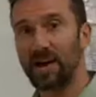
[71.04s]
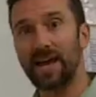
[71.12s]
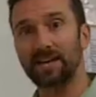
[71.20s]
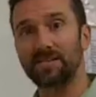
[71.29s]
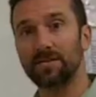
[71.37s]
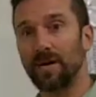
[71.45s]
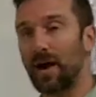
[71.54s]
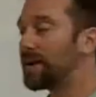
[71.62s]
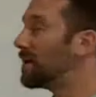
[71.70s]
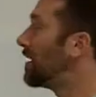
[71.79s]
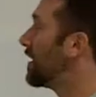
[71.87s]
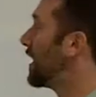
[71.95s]
8, right?
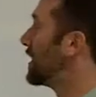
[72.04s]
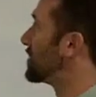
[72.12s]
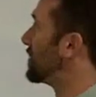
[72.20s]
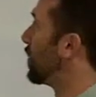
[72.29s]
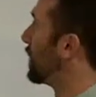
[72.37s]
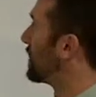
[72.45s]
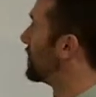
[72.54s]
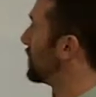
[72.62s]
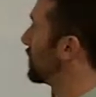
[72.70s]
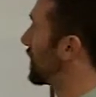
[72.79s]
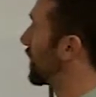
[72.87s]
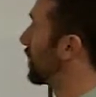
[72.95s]
And it's no easier
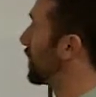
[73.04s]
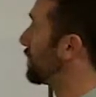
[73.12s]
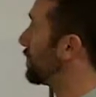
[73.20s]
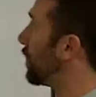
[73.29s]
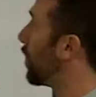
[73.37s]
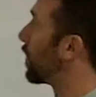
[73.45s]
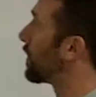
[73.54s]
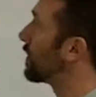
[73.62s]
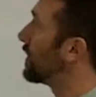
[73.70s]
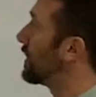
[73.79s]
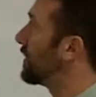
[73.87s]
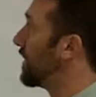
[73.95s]
to get rid of 4
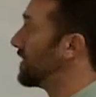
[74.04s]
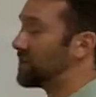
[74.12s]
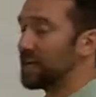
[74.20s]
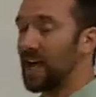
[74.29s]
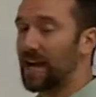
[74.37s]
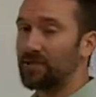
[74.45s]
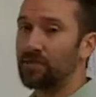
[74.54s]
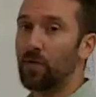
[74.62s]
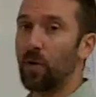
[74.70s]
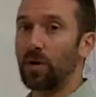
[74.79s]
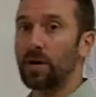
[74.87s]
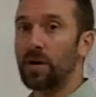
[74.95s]
than to gain
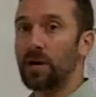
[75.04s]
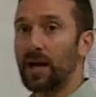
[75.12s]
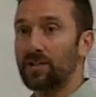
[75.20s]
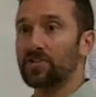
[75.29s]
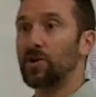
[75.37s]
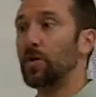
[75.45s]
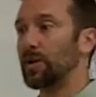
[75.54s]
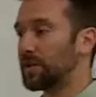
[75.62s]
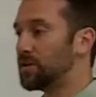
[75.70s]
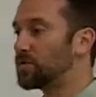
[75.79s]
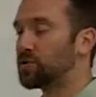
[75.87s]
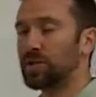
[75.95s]
4. And so it'll
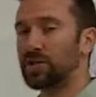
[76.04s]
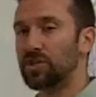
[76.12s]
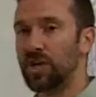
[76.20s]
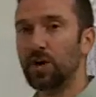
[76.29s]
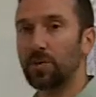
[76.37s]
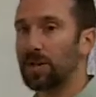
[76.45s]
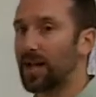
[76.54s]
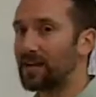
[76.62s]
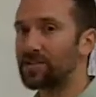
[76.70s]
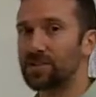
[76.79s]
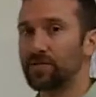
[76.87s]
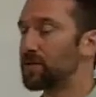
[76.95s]
usually share with
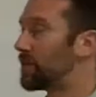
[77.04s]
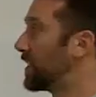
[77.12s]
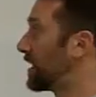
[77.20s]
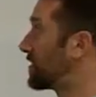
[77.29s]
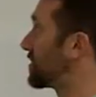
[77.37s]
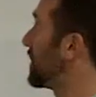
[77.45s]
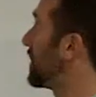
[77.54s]
lots of different things